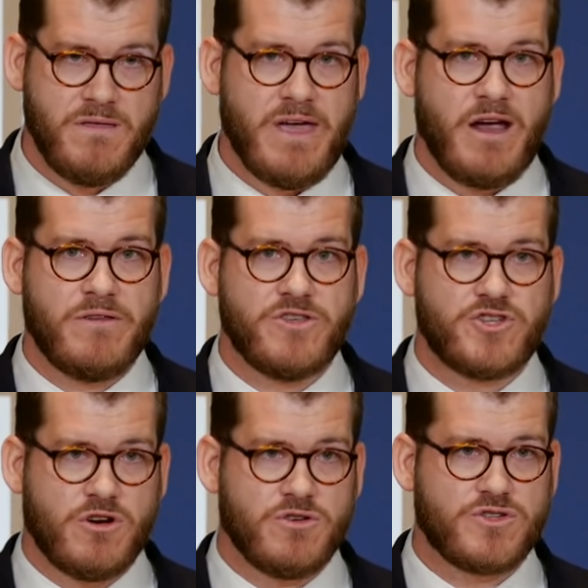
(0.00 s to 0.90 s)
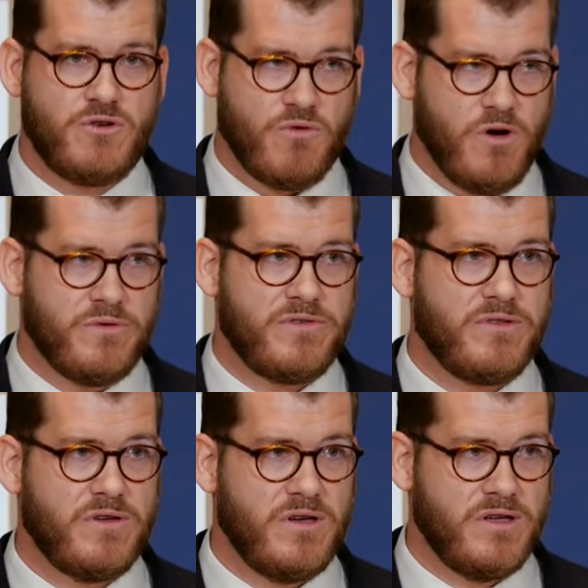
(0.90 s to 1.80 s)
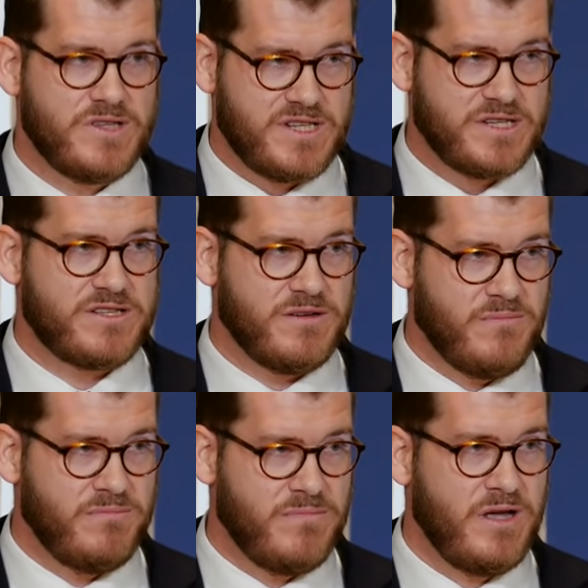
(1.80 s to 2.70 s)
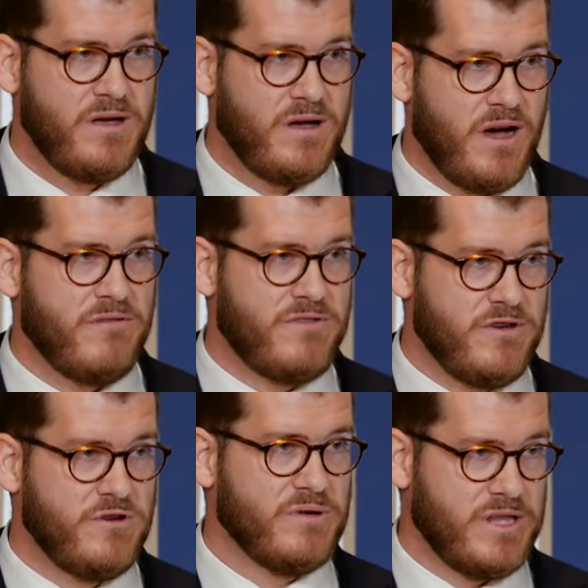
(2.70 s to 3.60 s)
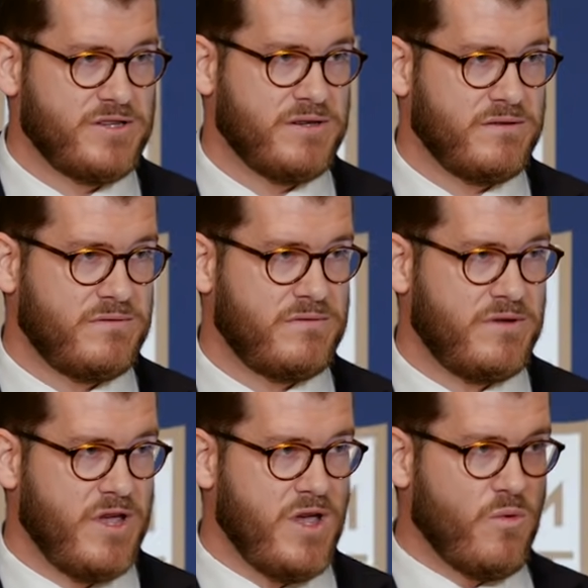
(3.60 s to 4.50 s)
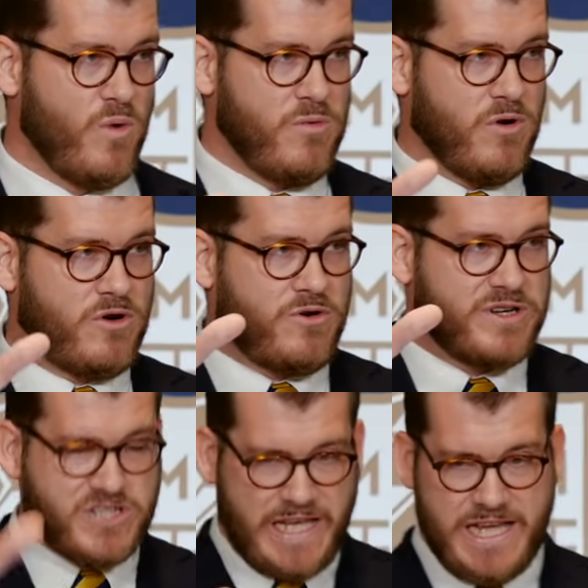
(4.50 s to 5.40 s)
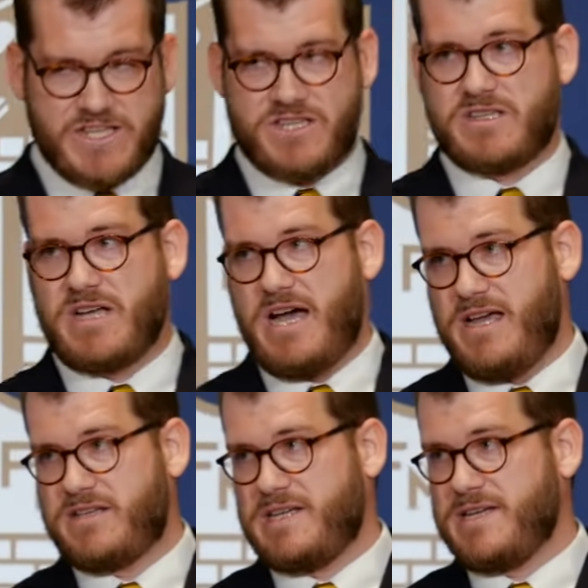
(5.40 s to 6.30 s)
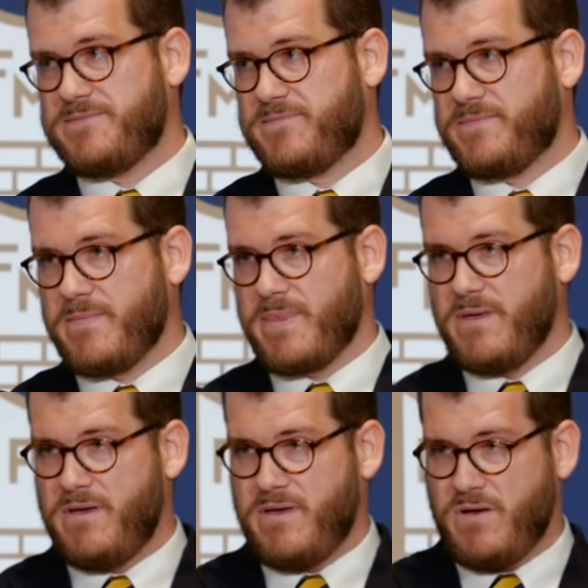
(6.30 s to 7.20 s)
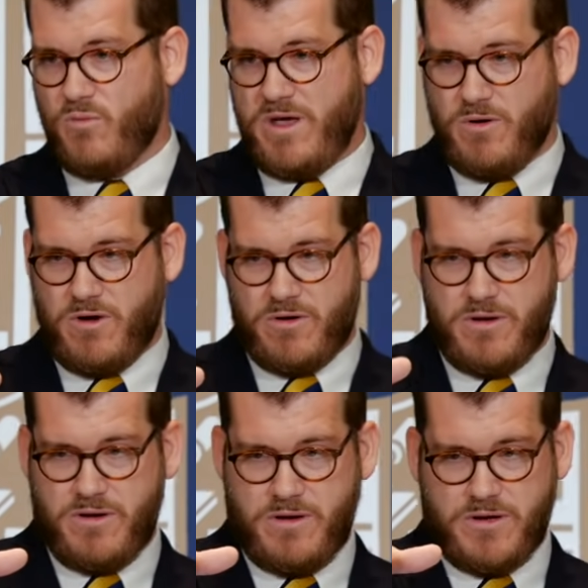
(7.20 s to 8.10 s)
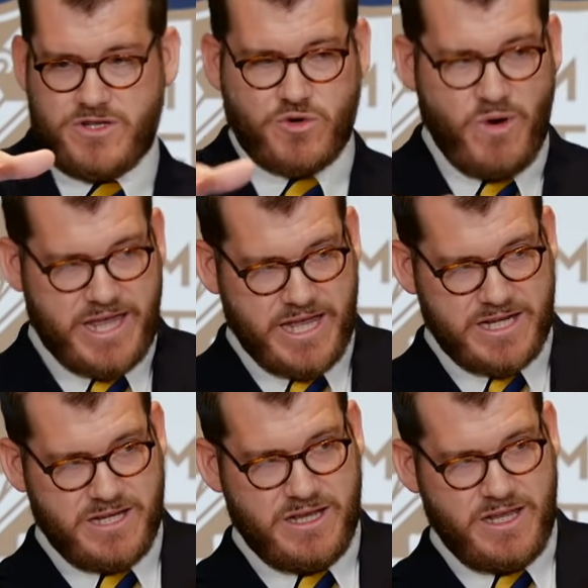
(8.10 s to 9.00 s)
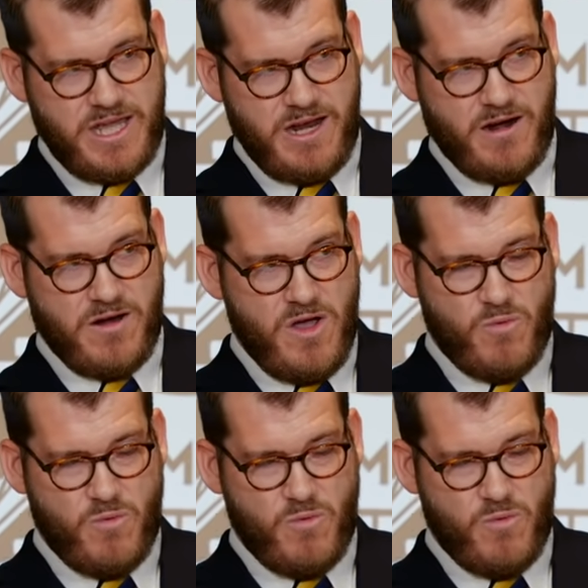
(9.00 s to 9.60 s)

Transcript: They are the church growth system of the new religion. We will critique society. We will tweak it here.